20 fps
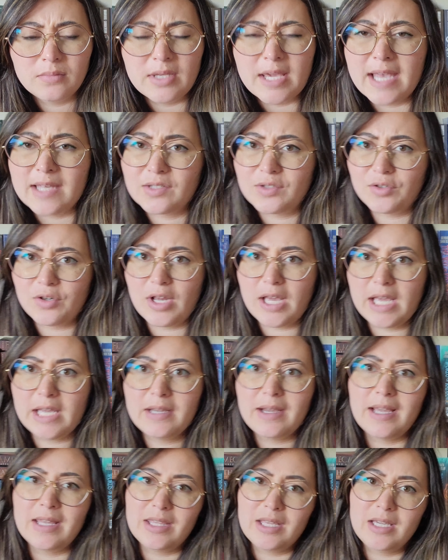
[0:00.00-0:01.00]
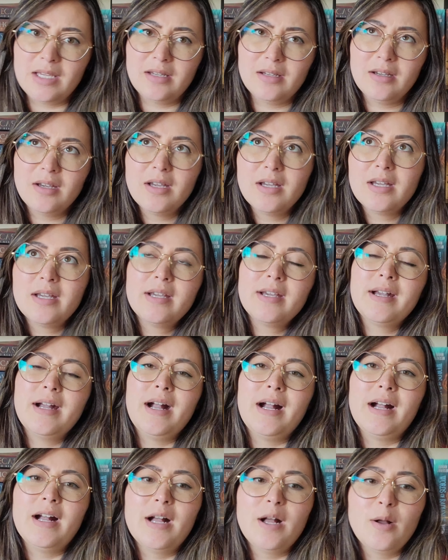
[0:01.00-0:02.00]
Yesterday, I think.
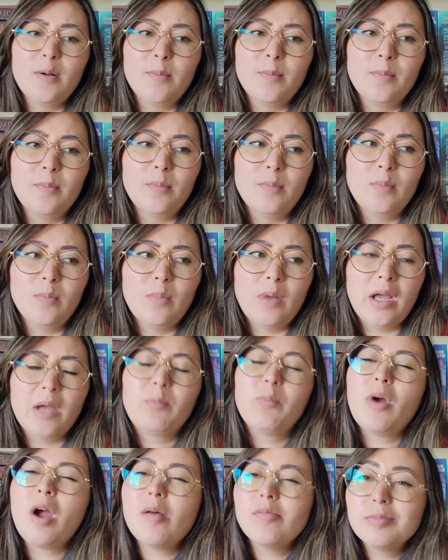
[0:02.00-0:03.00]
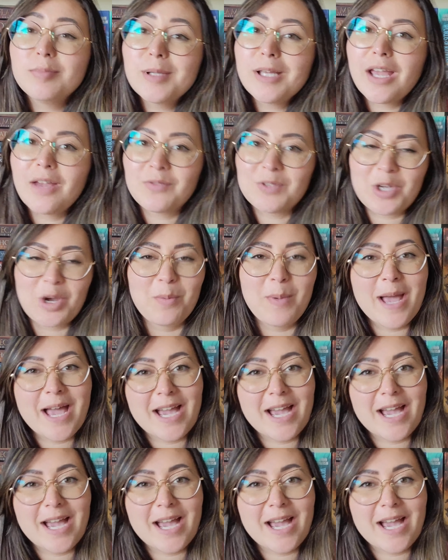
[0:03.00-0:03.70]
Um, I probably have to go